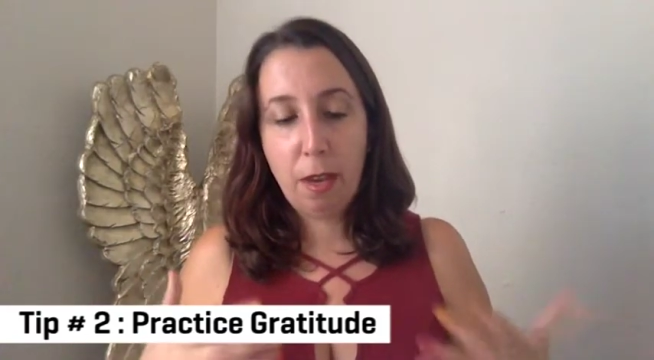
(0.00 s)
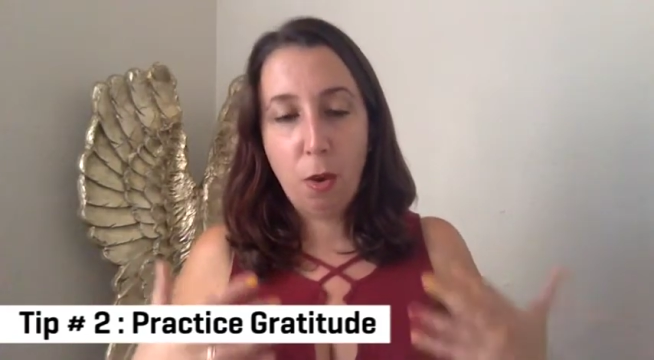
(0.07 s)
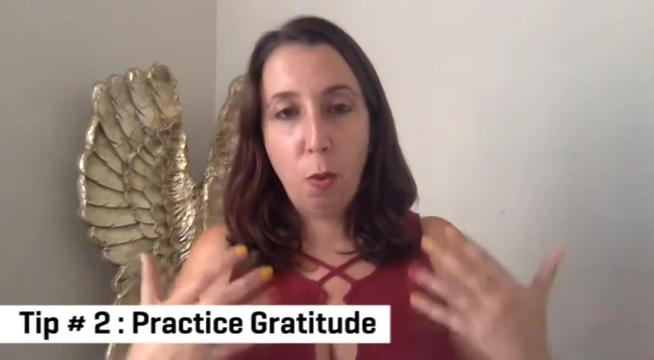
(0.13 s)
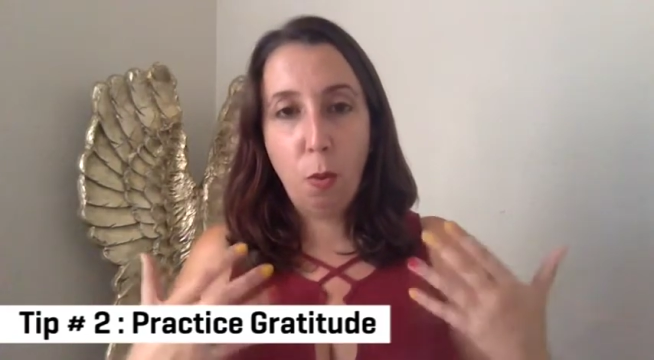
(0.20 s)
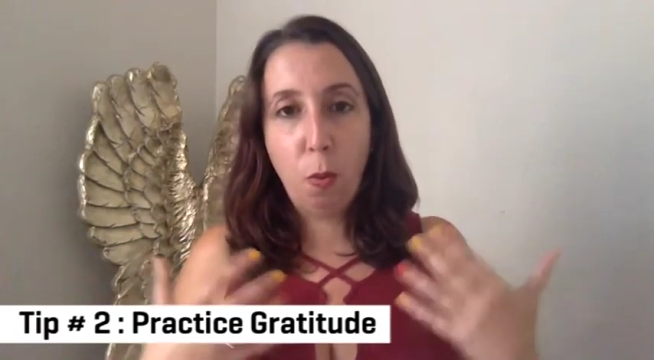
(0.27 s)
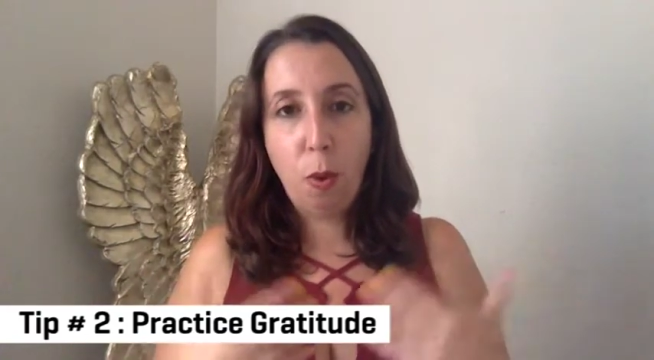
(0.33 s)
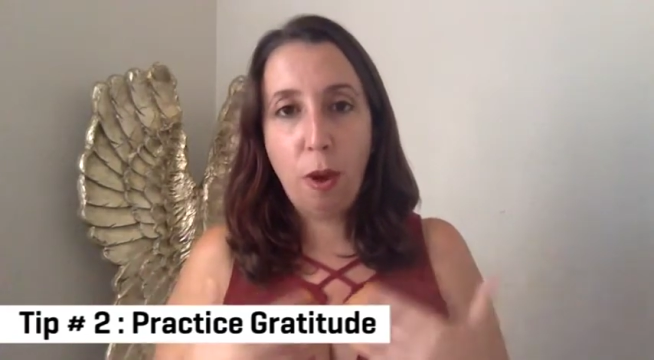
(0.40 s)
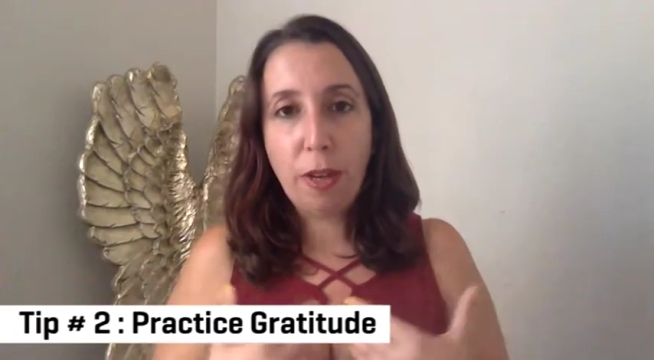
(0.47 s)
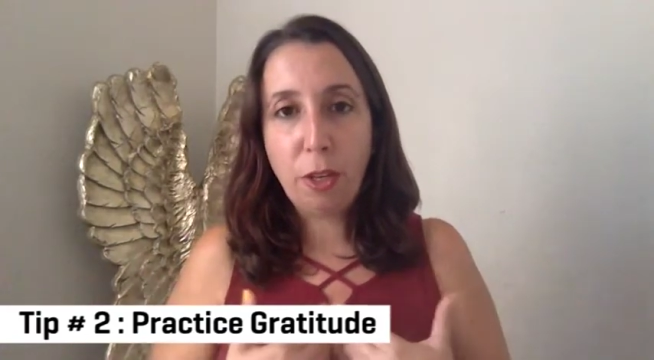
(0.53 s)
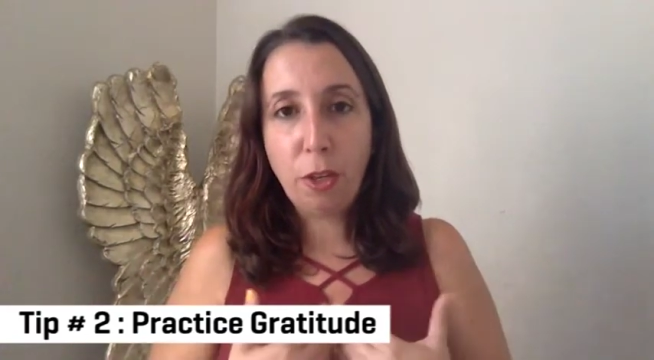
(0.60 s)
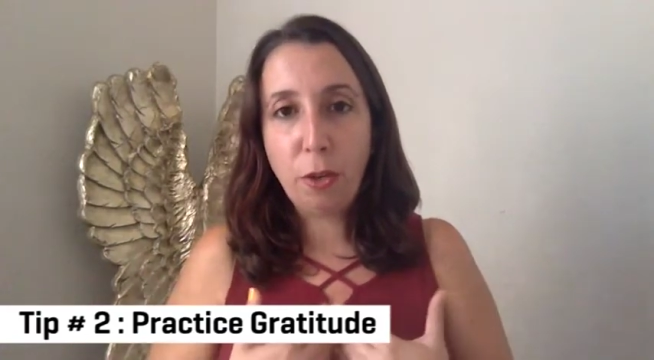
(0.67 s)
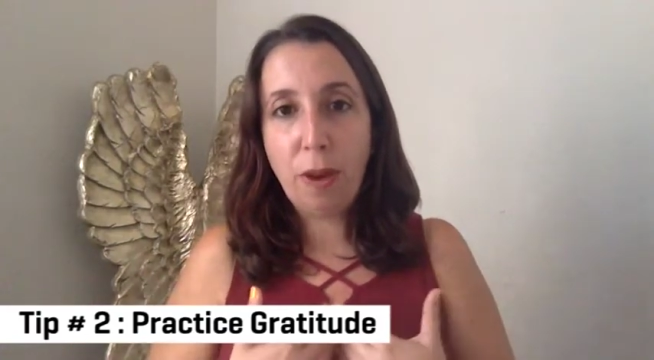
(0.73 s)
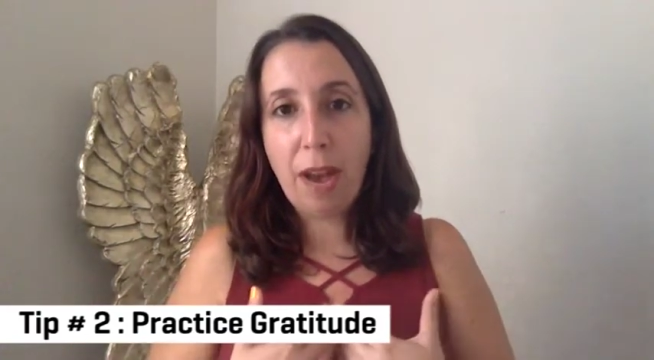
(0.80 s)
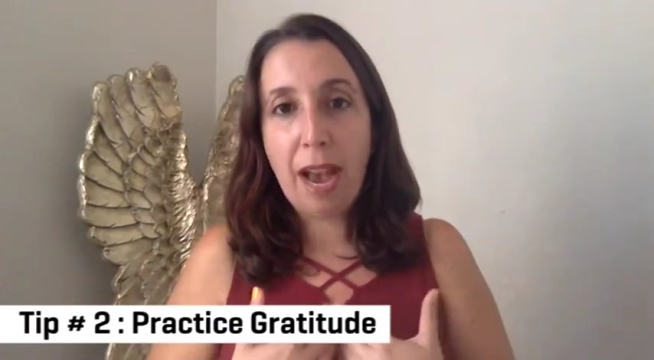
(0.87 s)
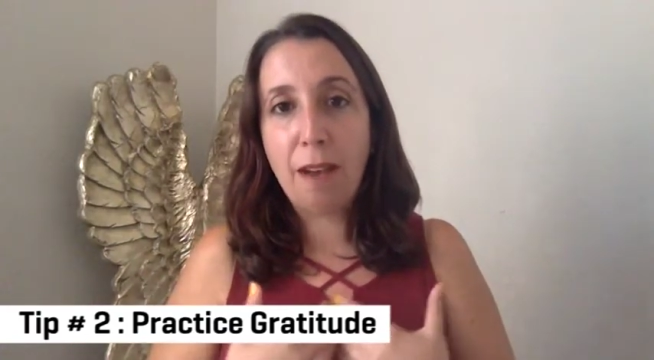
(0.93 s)
what
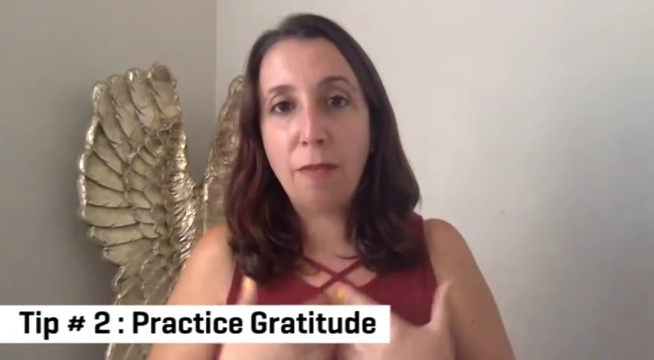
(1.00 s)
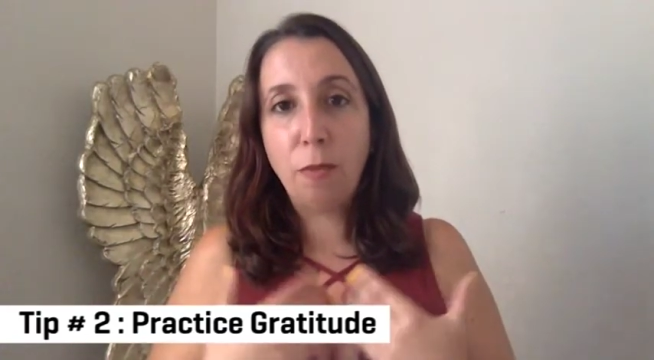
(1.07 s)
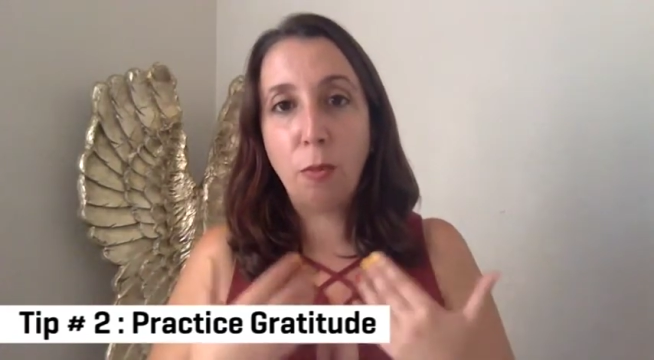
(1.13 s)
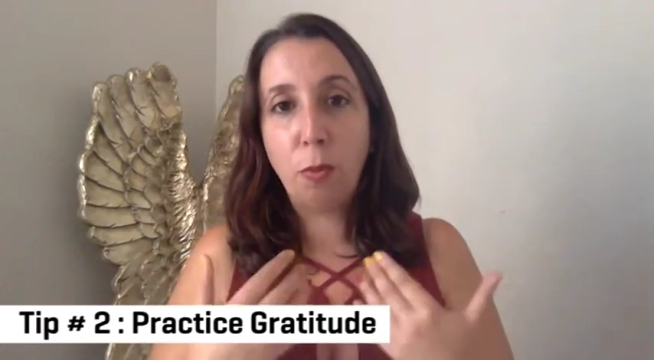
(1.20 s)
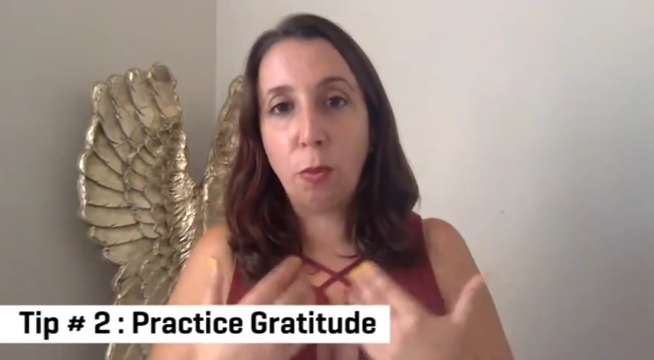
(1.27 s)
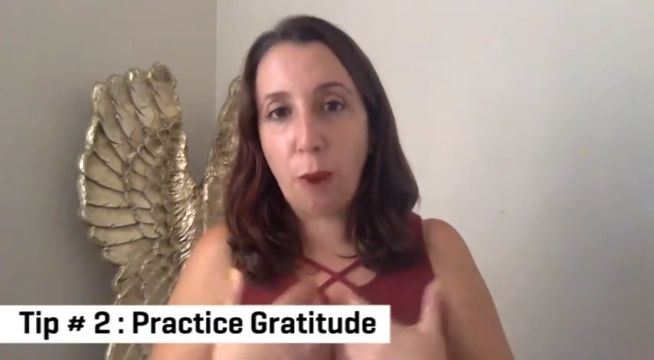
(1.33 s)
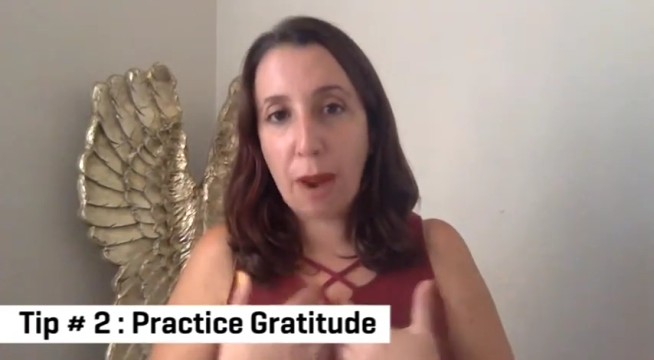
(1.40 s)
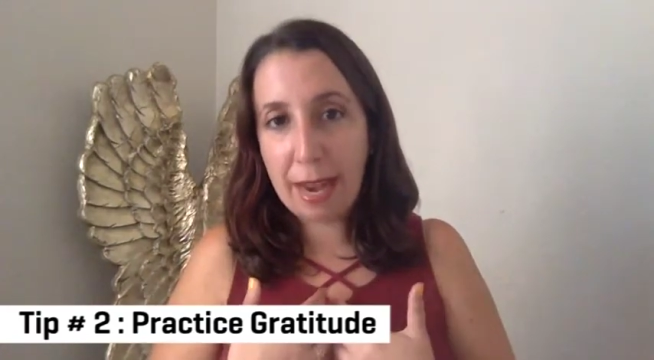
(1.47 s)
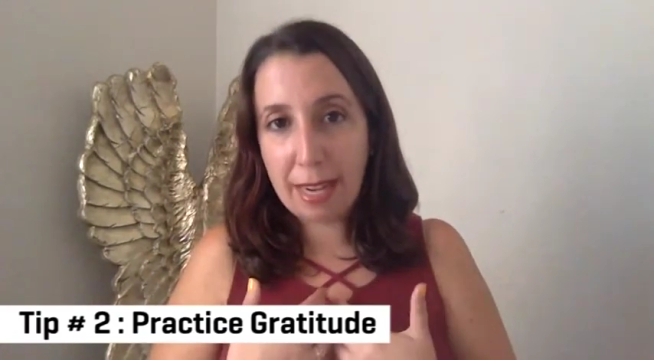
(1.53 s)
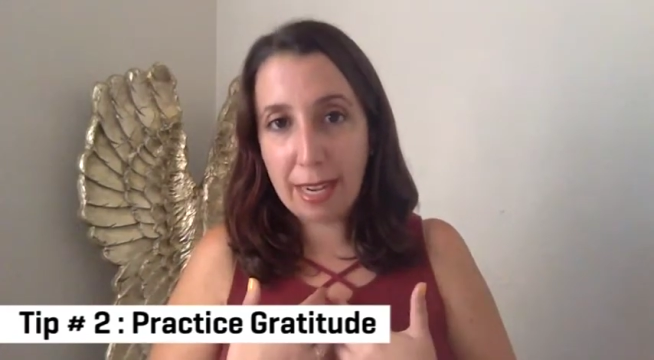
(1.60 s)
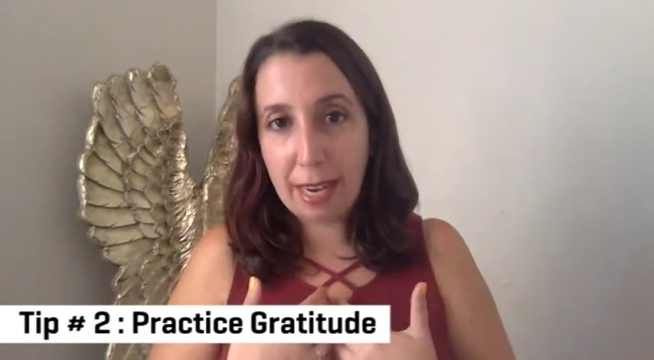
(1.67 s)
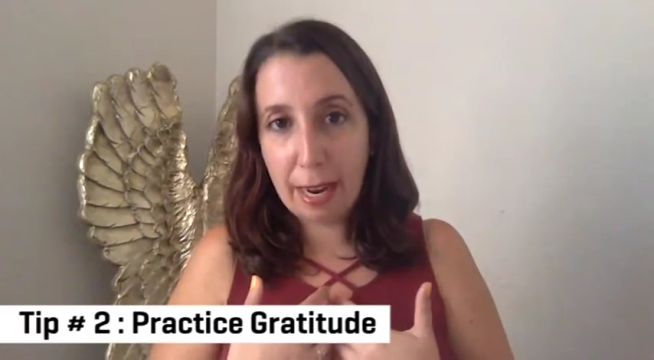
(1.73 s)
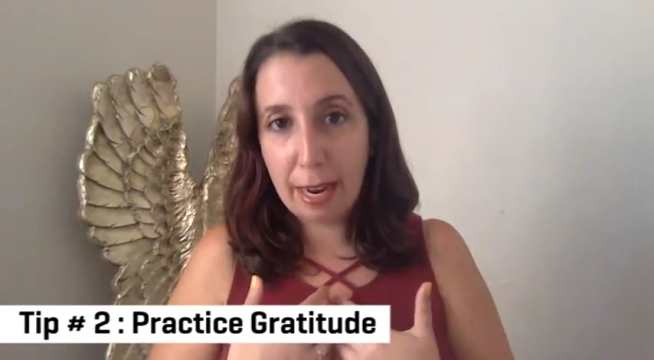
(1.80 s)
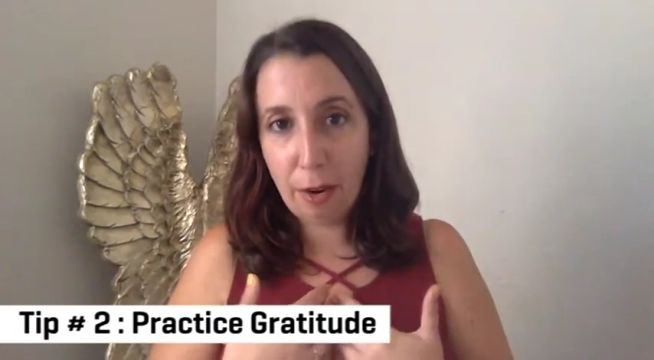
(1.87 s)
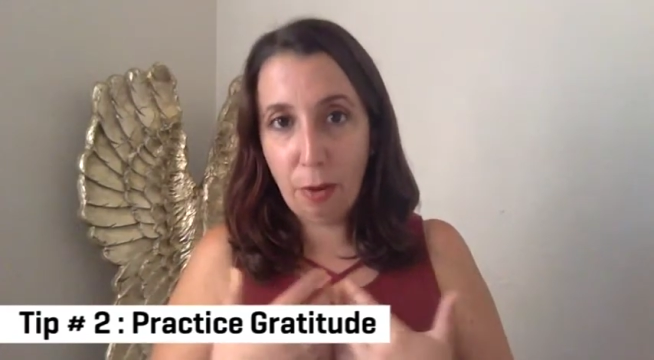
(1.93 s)
you have right
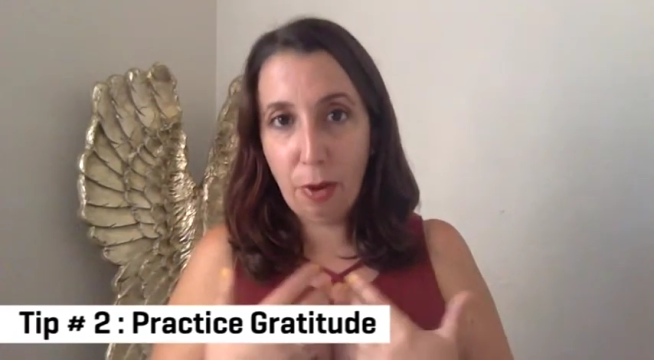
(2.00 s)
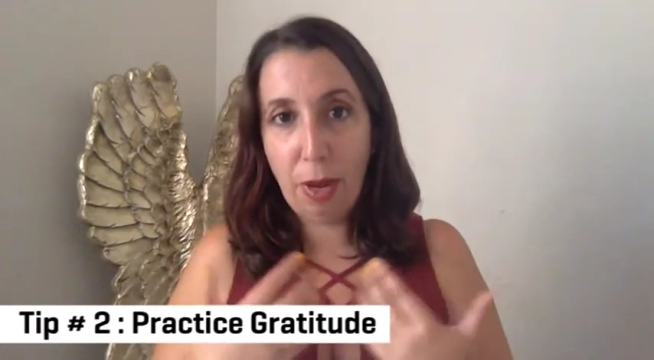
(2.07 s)
now